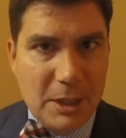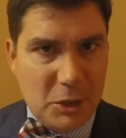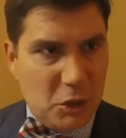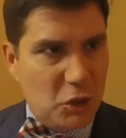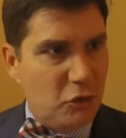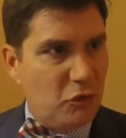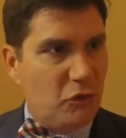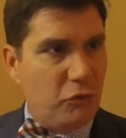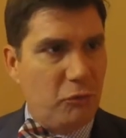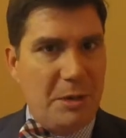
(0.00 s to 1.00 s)

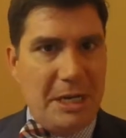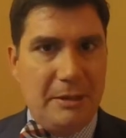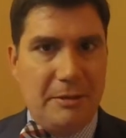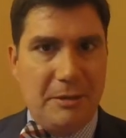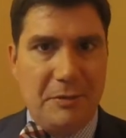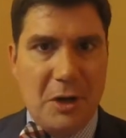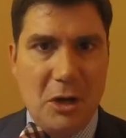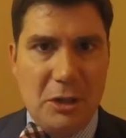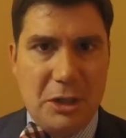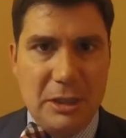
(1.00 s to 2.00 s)
Strength of
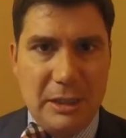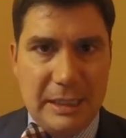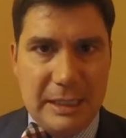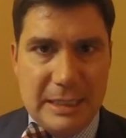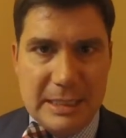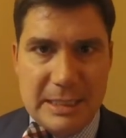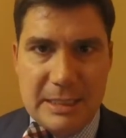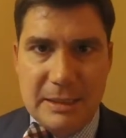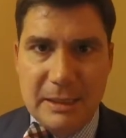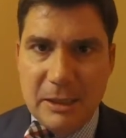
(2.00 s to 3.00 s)

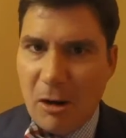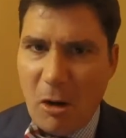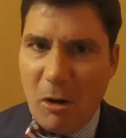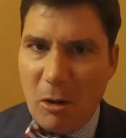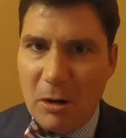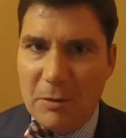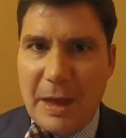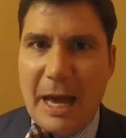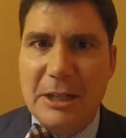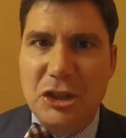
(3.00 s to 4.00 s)
Hercules, all of that